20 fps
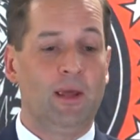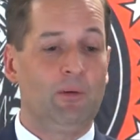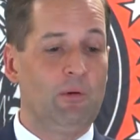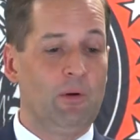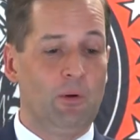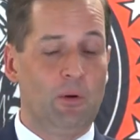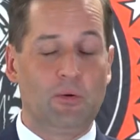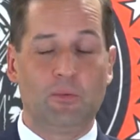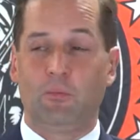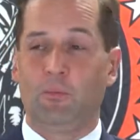and
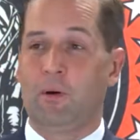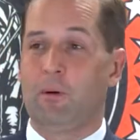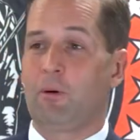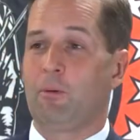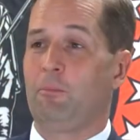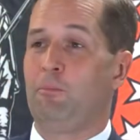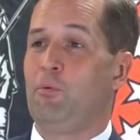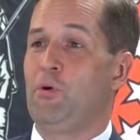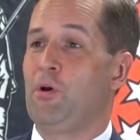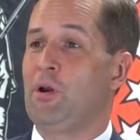we
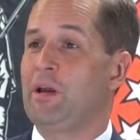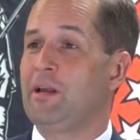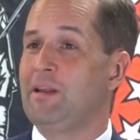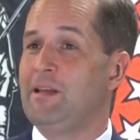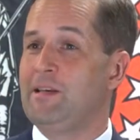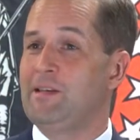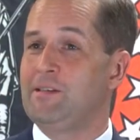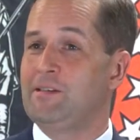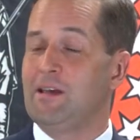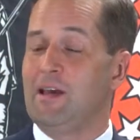were putting
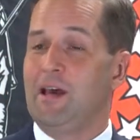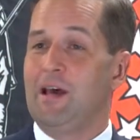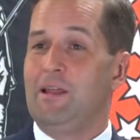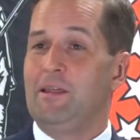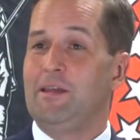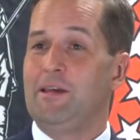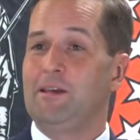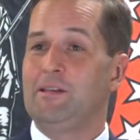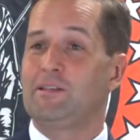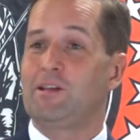
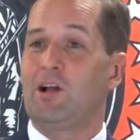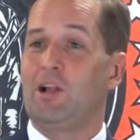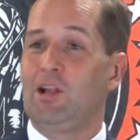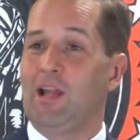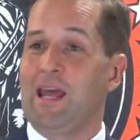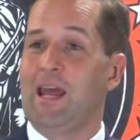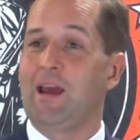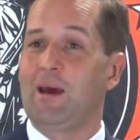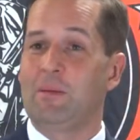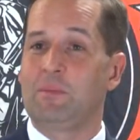these
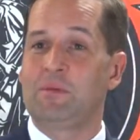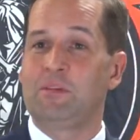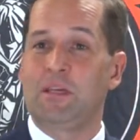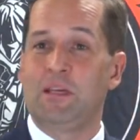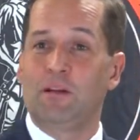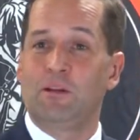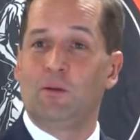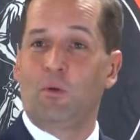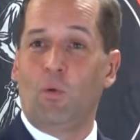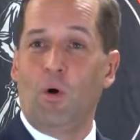clams
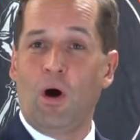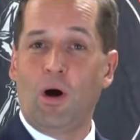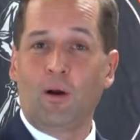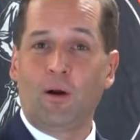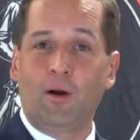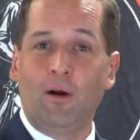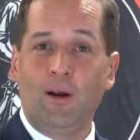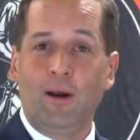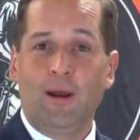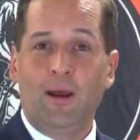into the
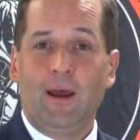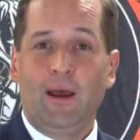water,